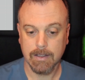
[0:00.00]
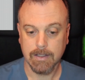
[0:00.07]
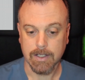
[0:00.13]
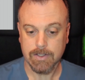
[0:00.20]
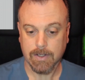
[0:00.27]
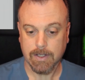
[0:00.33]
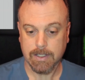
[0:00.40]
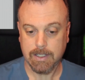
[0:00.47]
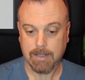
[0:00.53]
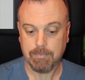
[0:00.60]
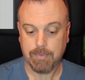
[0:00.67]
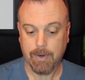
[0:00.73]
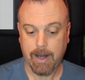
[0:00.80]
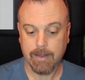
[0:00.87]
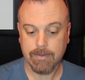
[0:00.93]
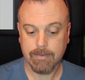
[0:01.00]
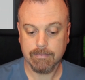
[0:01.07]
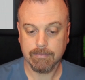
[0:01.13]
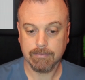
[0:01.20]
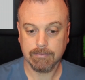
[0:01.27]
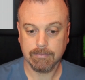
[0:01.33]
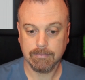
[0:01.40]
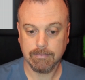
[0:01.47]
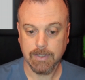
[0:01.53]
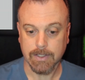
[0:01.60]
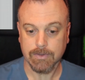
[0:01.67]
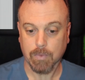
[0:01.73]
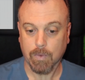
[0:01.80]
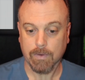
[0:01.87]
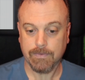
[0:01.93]
He took a deep breath,
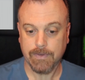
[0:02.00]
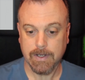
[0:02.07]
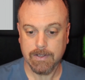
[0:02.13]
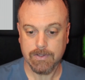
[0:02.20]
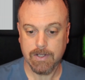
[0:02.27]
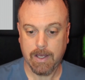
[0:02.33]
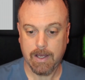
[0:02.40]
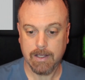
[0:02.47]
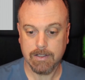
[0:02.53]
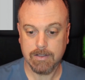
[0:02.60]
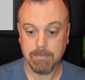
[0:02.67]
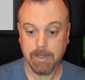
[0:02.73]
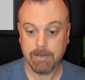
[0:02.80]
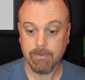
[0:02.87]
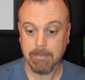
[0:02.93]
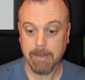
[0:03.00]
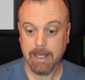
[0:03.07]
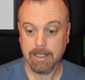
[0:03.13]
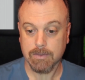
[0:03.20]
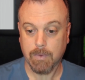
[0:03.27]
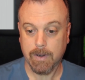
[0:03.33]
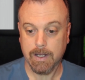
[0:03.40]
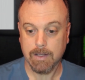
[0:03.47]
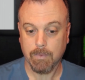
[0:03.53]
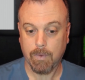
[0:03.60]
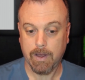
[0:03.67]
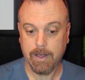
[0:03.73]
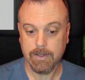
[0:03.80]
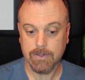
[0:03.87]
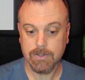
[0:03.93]
his wolf in his eyes, but remained where he
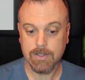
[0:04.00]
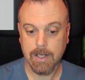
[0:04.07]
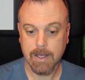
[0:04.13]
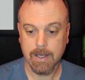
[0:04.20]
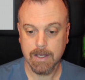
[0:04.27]
was.